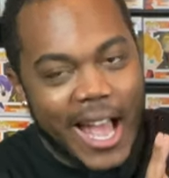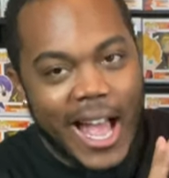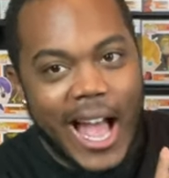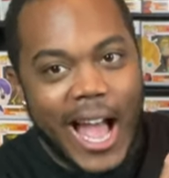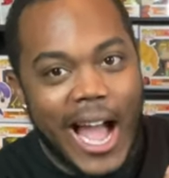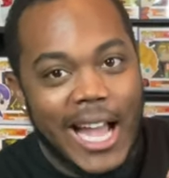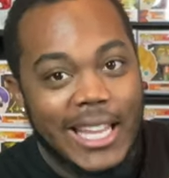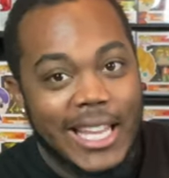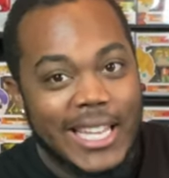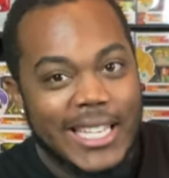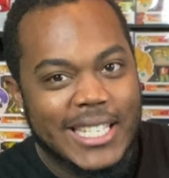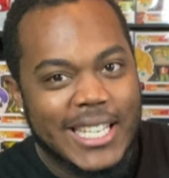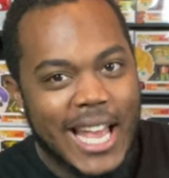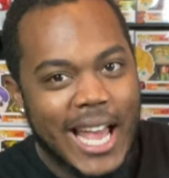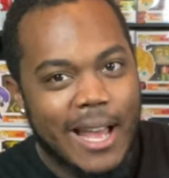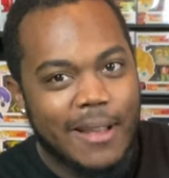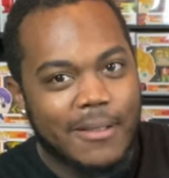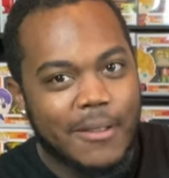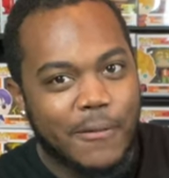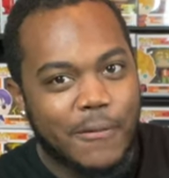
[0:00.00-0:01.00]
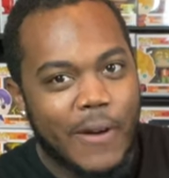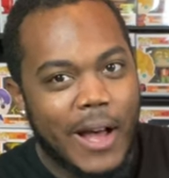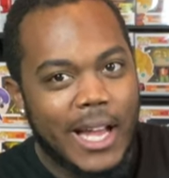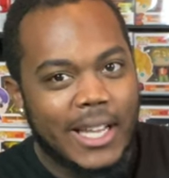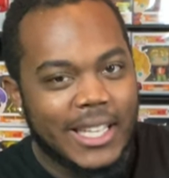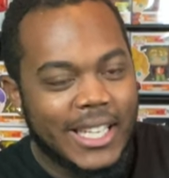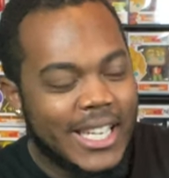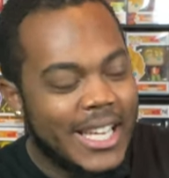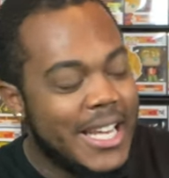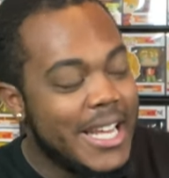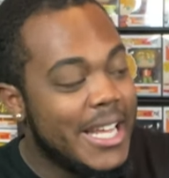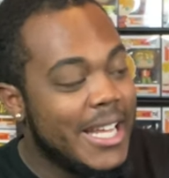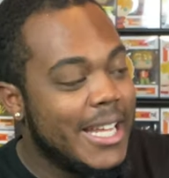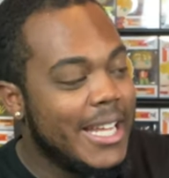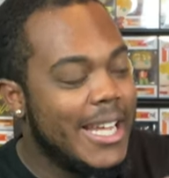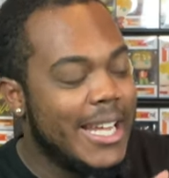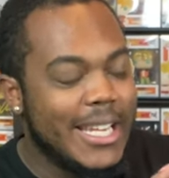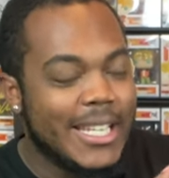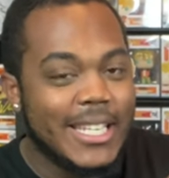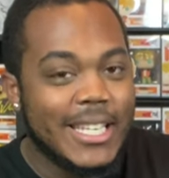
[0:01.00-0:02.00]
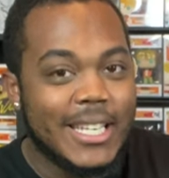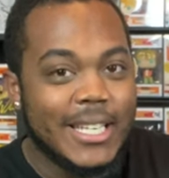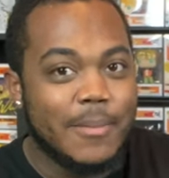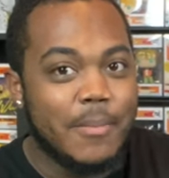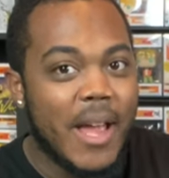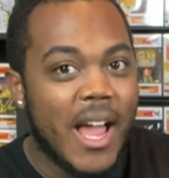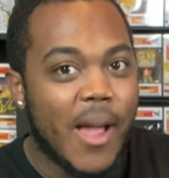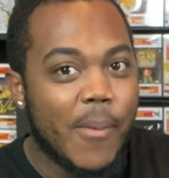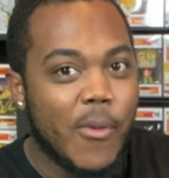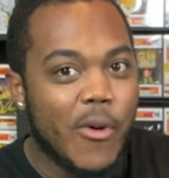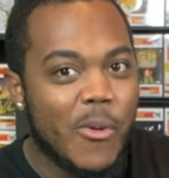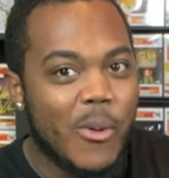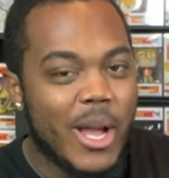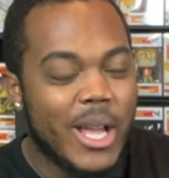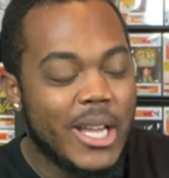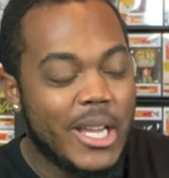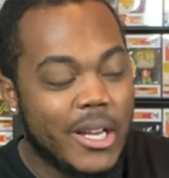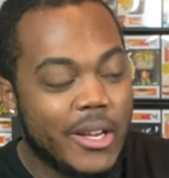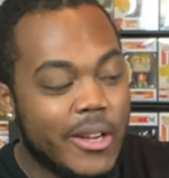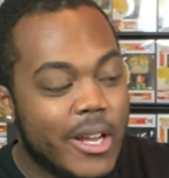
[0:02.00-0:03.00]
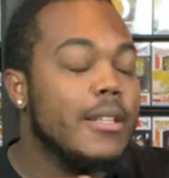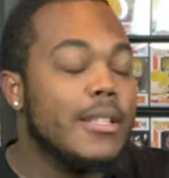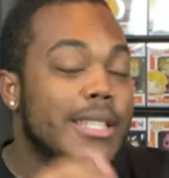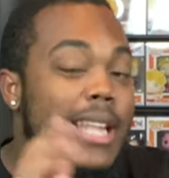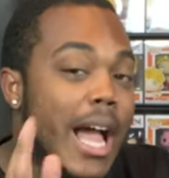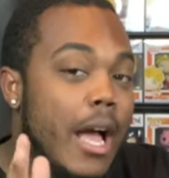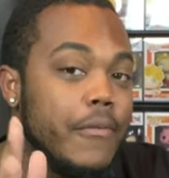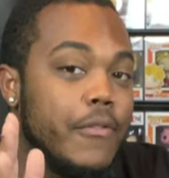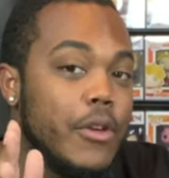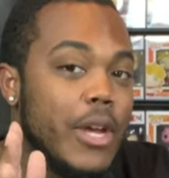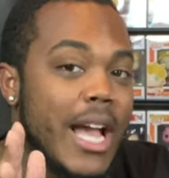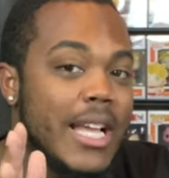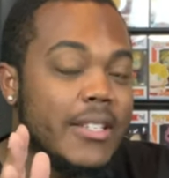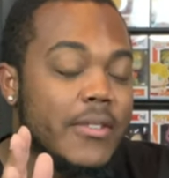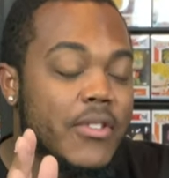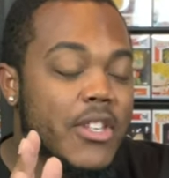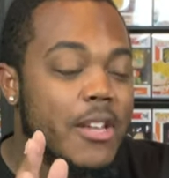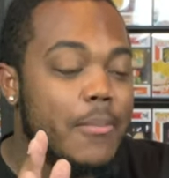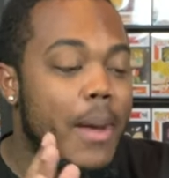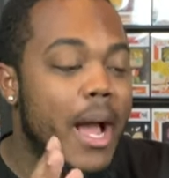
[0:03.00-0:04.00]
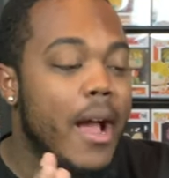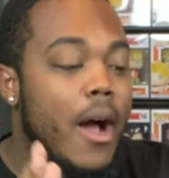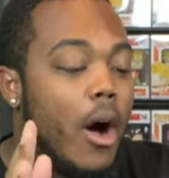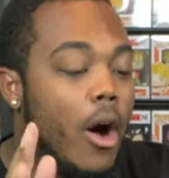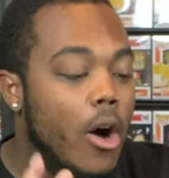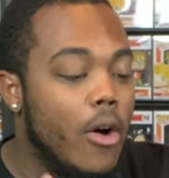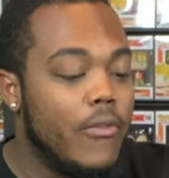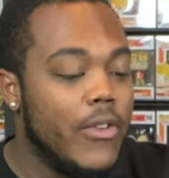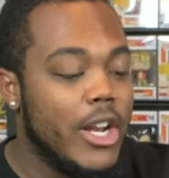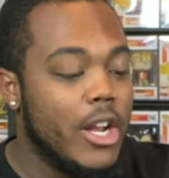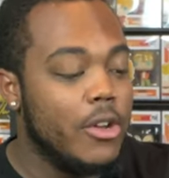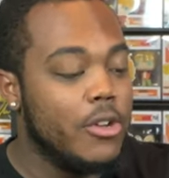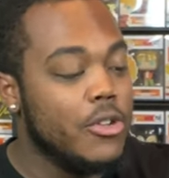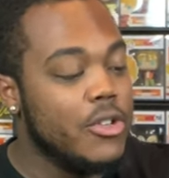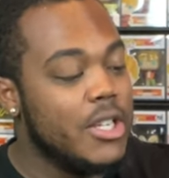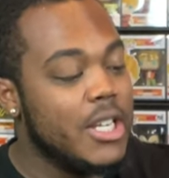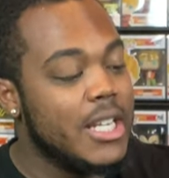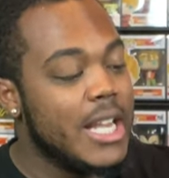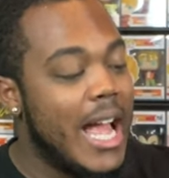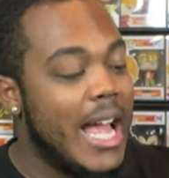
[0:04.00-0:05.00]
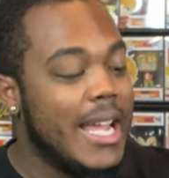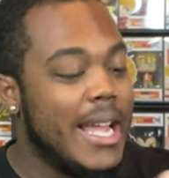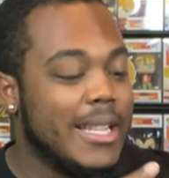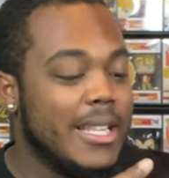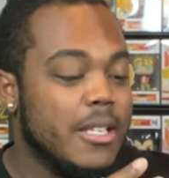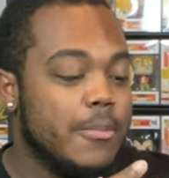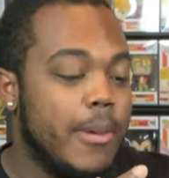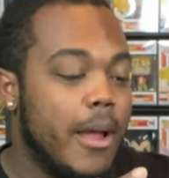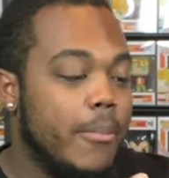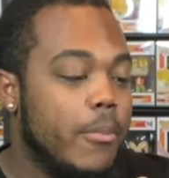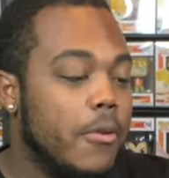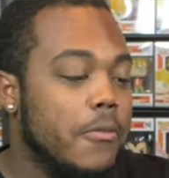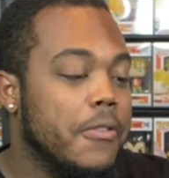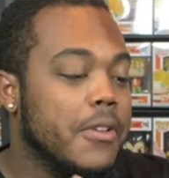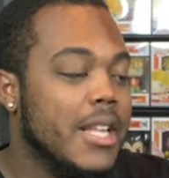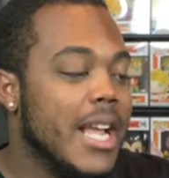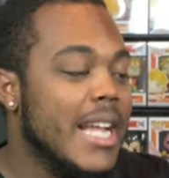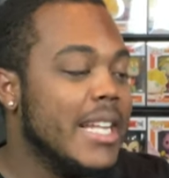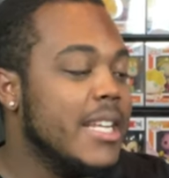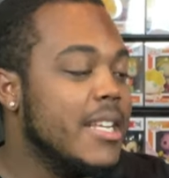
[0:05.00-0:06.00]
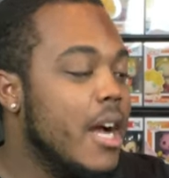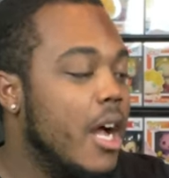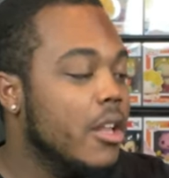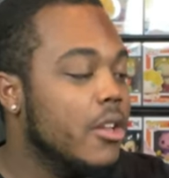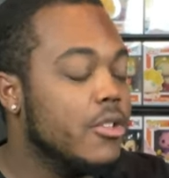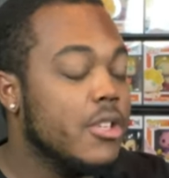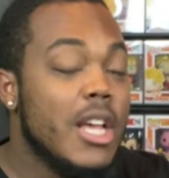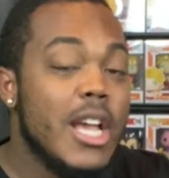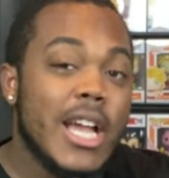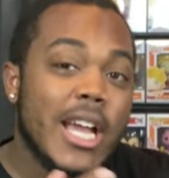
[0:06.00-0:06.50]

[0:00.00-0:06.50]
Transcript: I think it's time to finally get into this bad boy right here. Now, if you guys have seen my haul video, you've seen that I got this bad boy for $90.